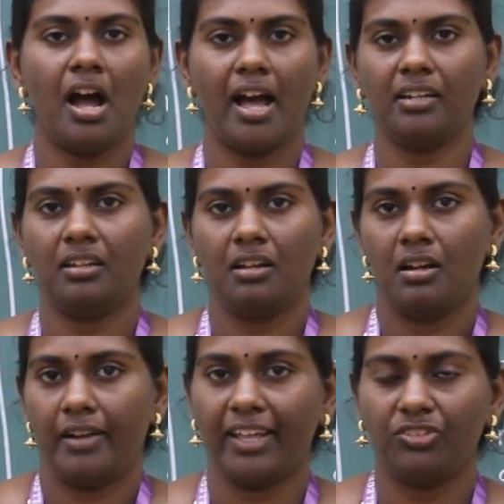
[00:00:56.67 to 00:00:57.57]

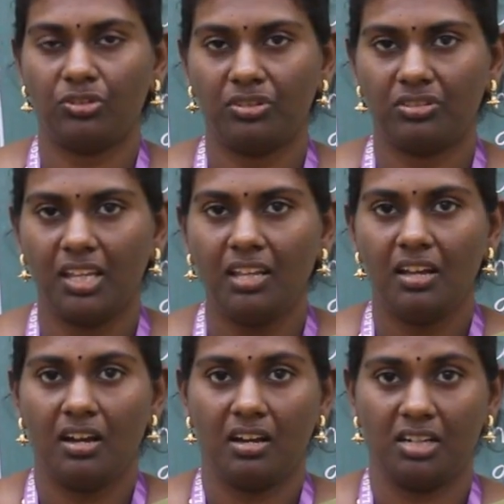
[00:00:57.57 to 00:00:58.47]
and next is
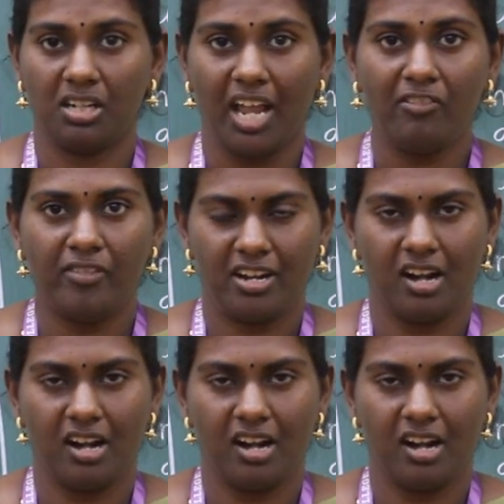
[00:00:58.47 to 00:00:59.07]
the derived